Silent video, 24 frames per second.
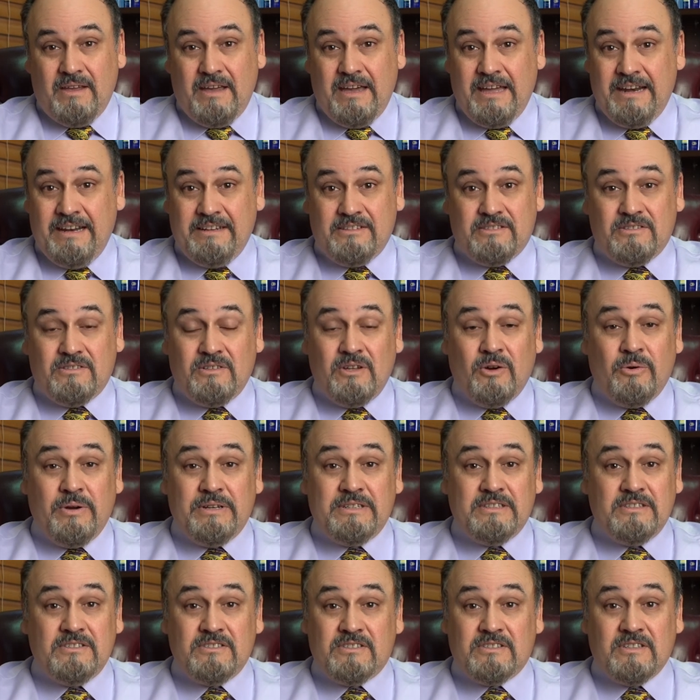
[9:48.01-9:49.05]
And it's no
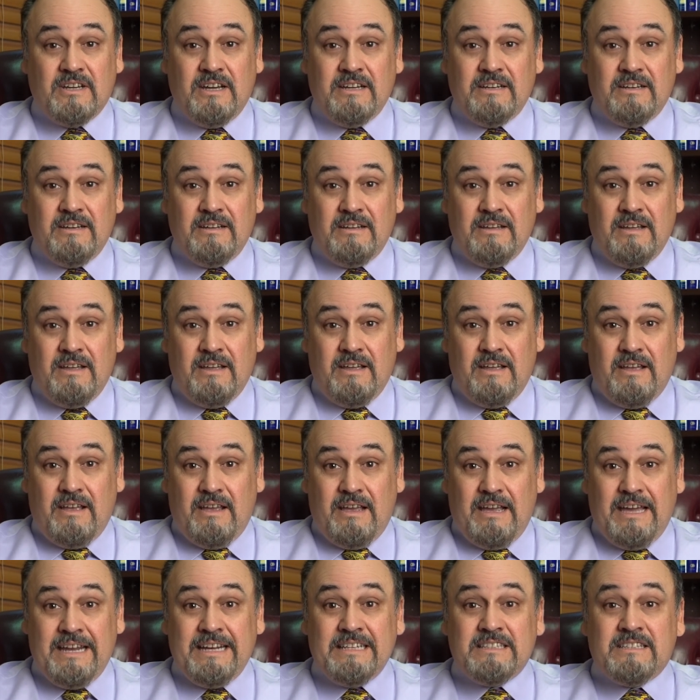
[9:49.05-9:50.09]
end in sight.
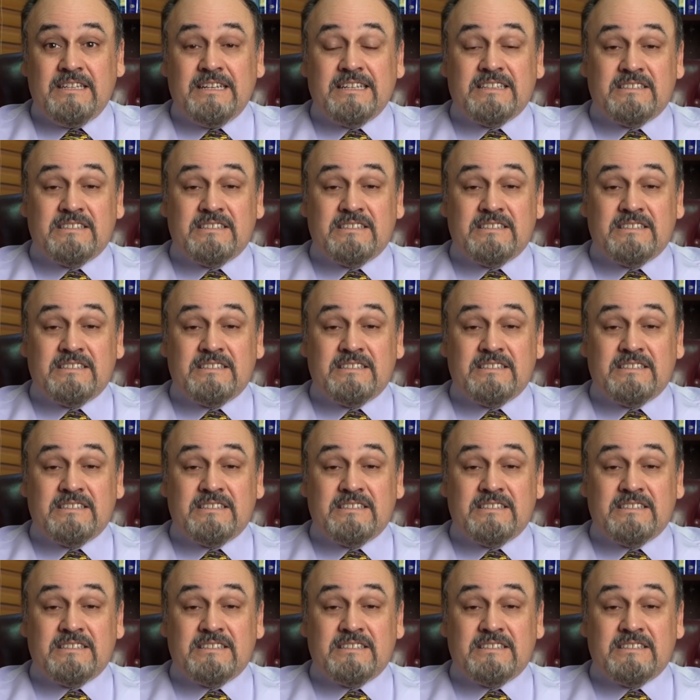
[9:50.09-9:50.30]
And it's an